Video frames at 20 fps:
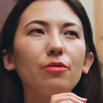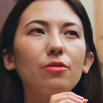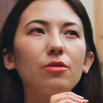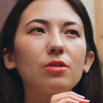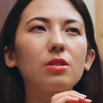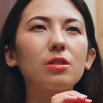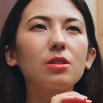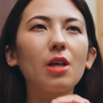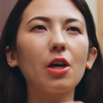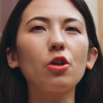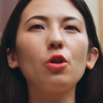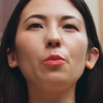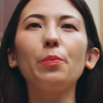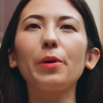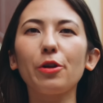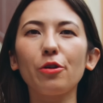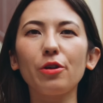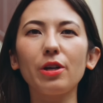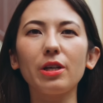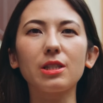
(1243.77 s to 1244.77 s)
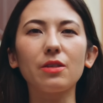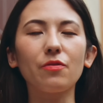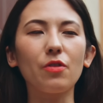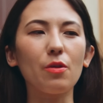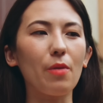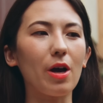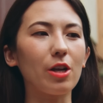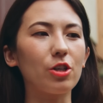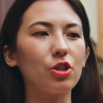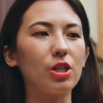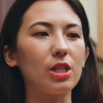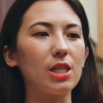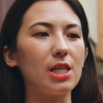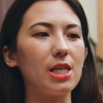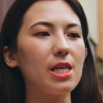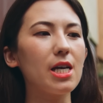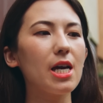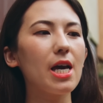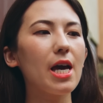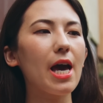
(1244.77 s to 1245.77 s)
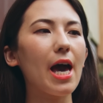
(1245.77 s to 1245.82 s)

subtle bitterness of the matcha tea.